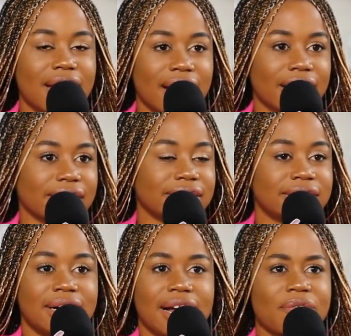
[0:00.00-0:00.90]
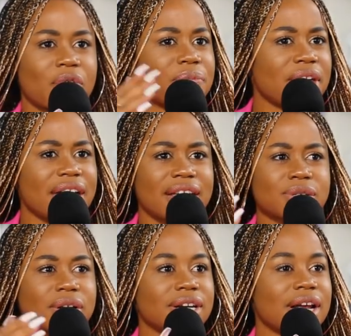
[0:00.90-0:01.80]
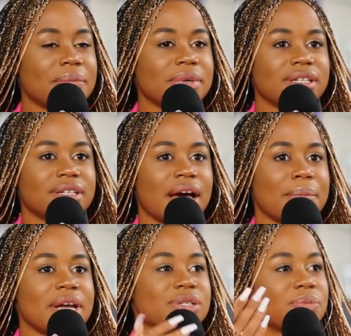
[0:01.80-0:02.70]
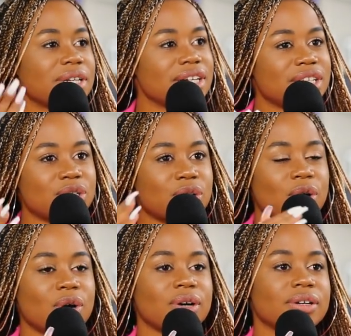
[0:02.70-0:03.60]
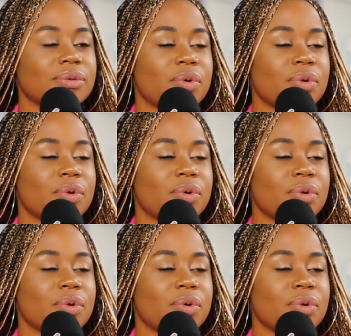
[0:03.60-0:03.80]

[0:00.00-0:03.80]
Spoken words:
Yeah. And from there, that's when, I met him Lindo,